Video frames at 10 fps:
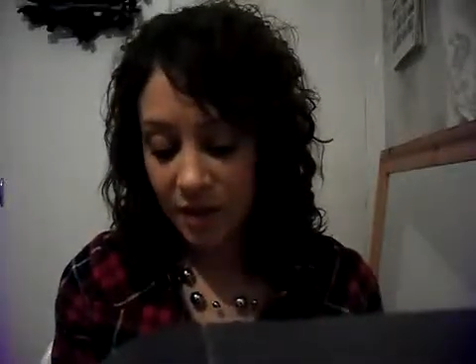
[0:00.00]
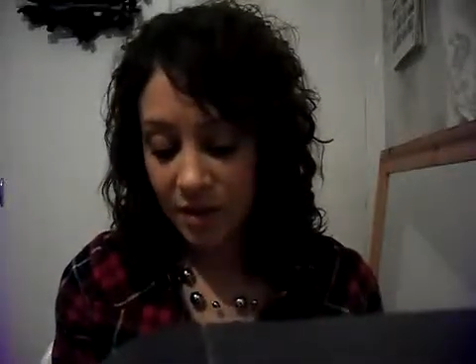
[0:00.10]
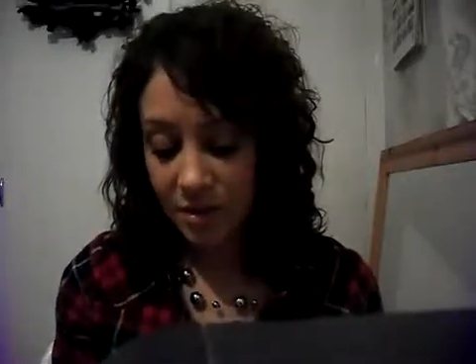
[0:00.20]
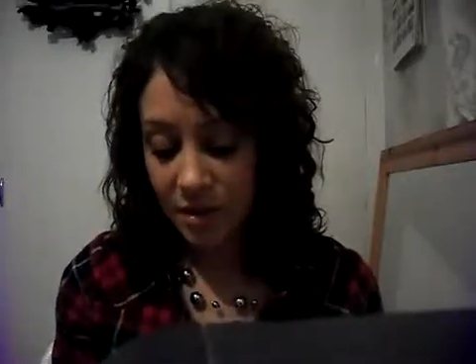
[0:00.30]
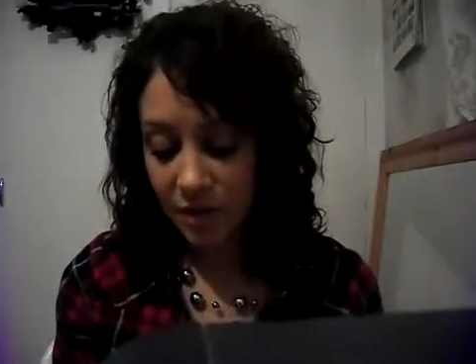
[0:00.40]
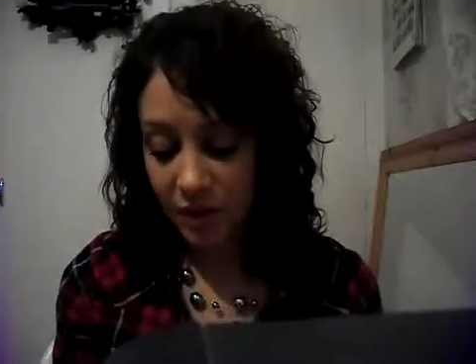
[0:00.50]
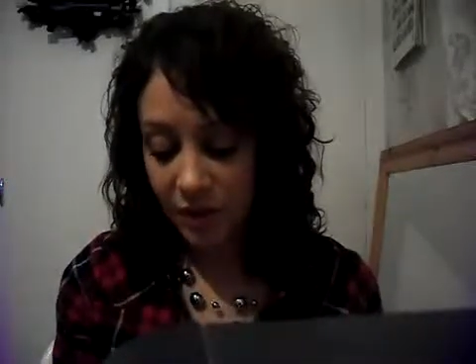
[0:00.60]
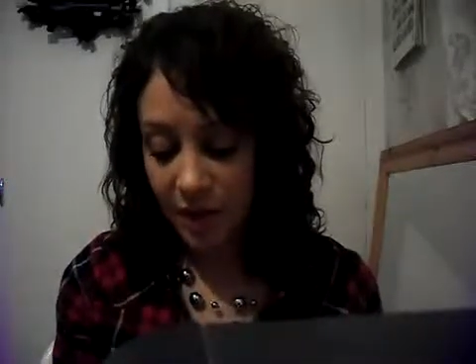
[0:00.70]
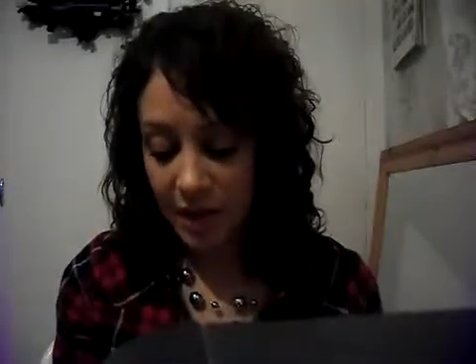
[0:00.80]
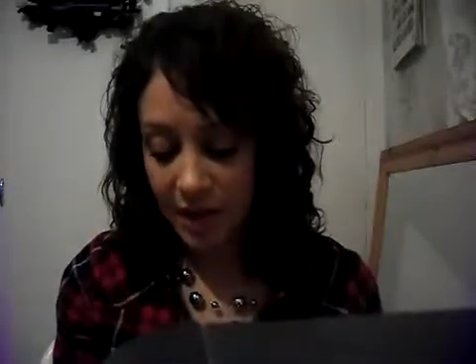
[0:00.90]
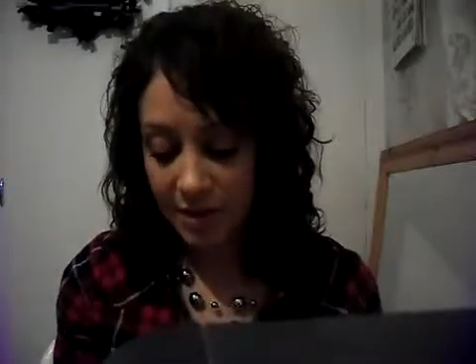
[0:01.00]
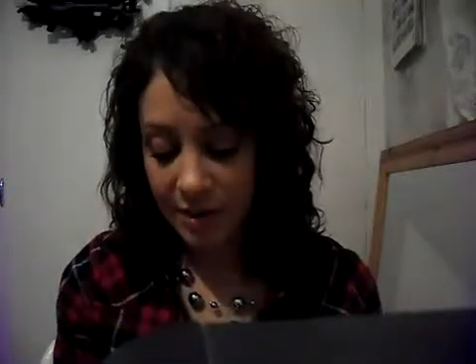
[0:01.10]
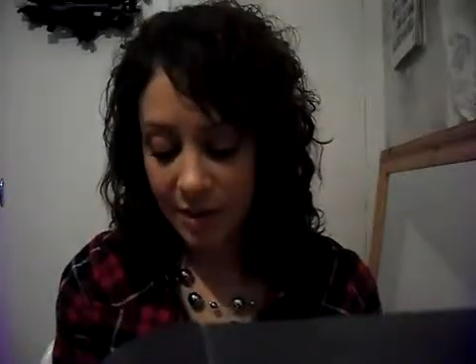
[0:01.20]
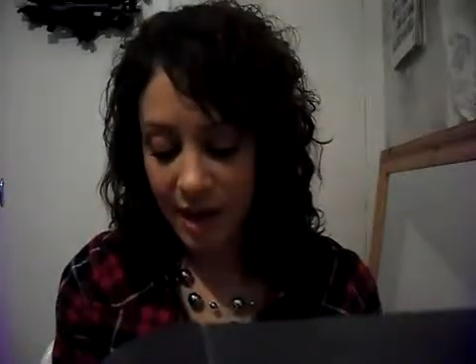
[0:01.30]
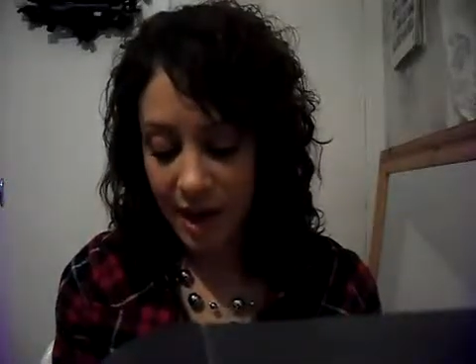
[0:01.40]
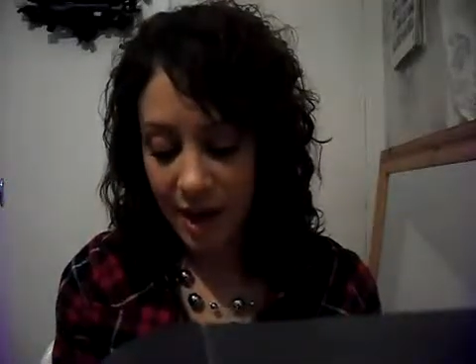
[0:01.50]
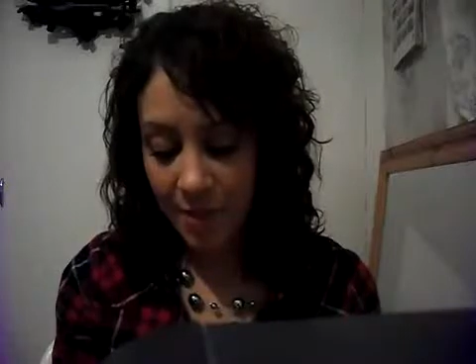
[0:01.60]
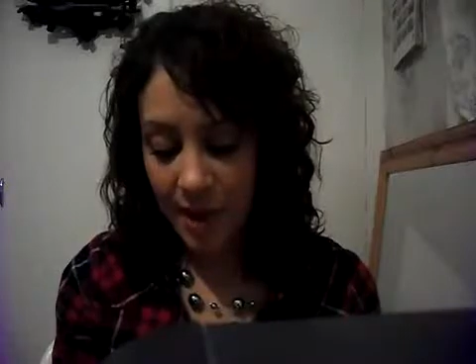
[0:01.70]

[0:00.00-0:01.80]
seemed to feel quite nice in my hair.